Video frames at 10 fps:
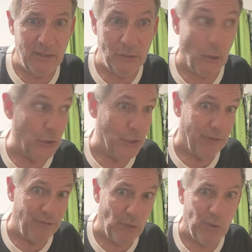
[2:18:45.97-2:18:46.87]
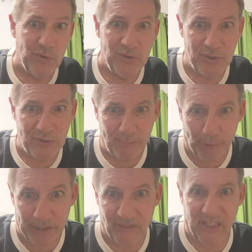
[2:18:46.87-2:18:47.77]
charging phones,
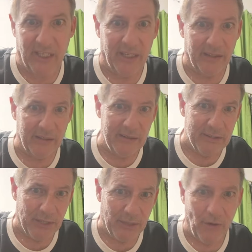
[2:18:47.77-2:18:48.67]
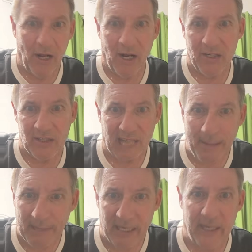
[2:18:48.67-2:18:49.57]
printing, Xerox,
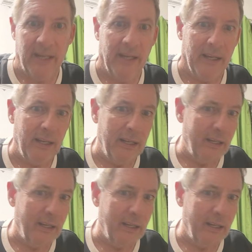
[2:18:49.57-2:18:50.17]
laminating,